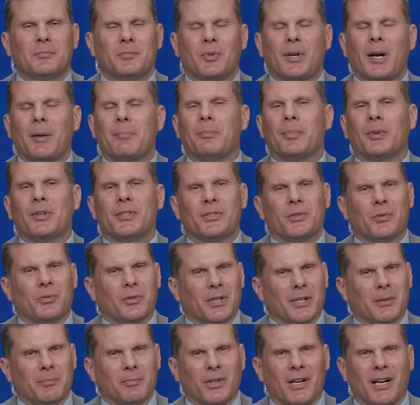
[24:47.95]

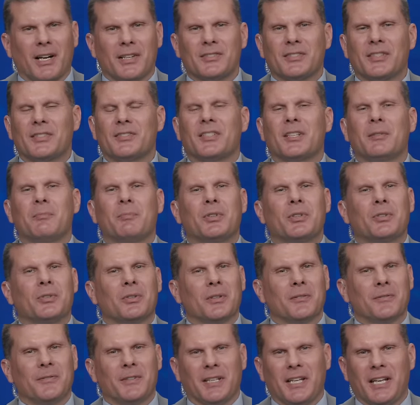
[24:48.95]
preparatory process, a
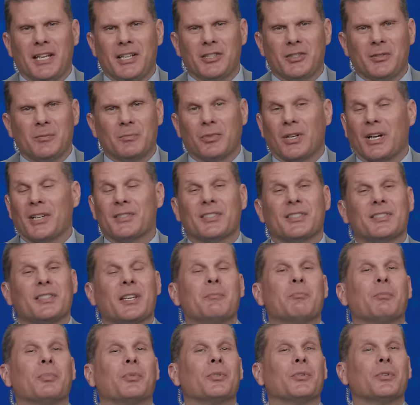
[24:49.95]
purification process,
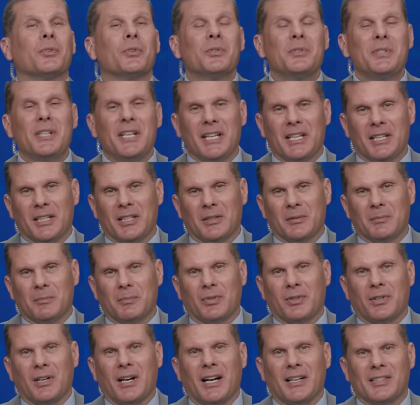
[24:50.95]
a pruning
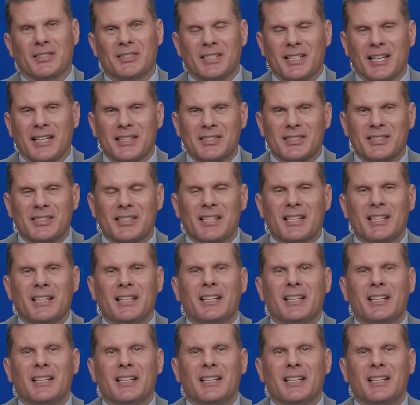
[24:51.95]
process.